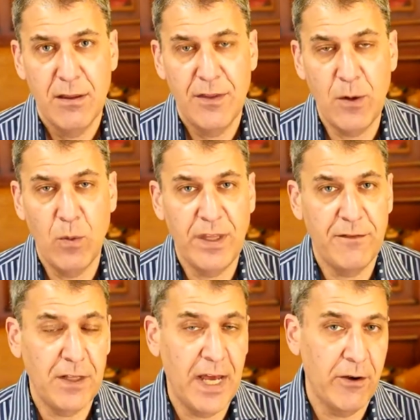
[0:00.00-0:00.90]
then when they
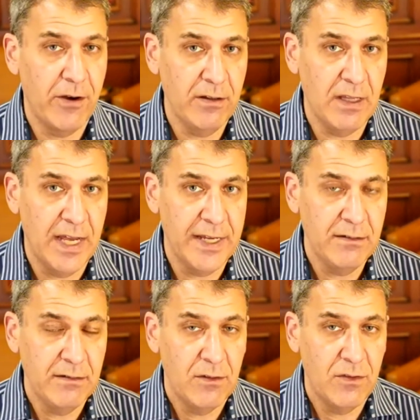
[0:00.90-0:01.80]
fly your
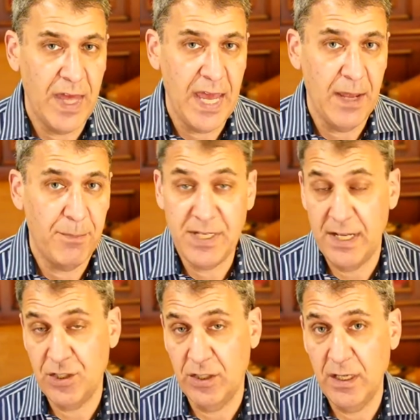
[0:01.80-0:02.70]
airline, they
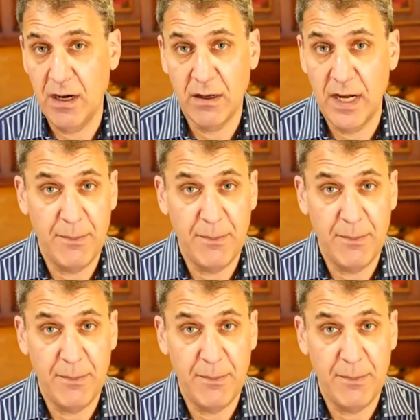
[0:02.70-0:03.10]
potentially are going to